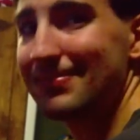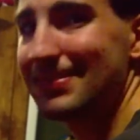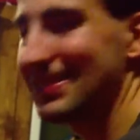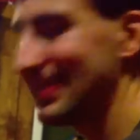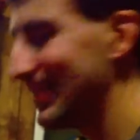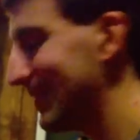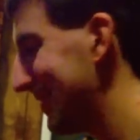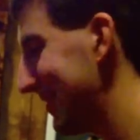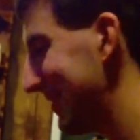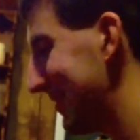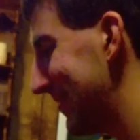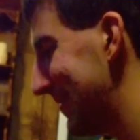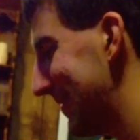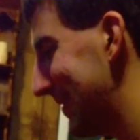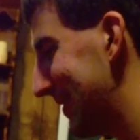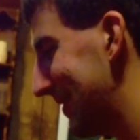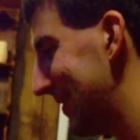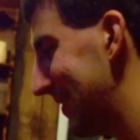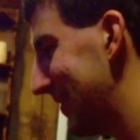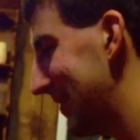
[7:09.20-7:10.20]

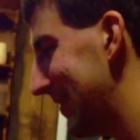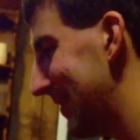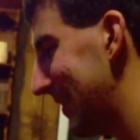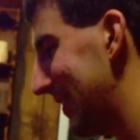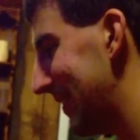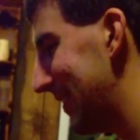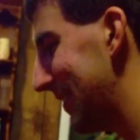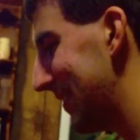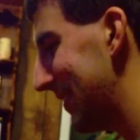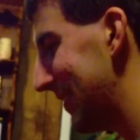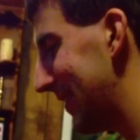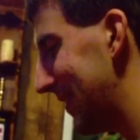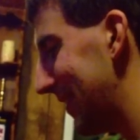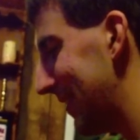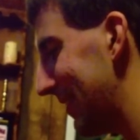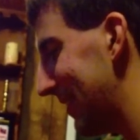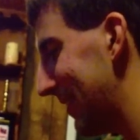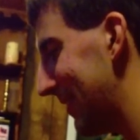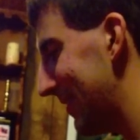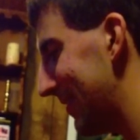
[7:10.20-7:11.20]

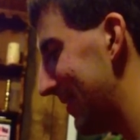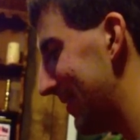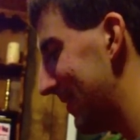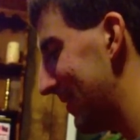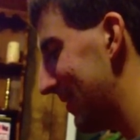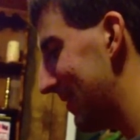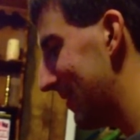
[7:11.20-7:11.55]
No one is speaking in this clip.